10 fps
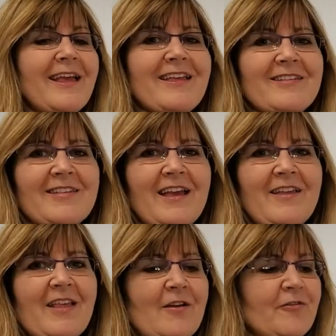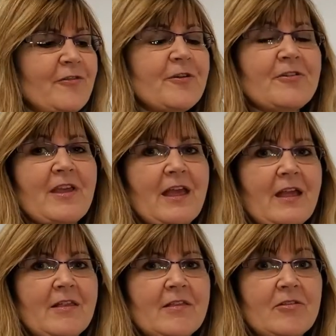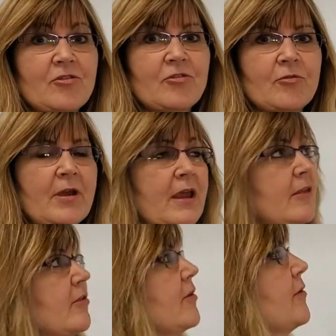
is laying that first end straight.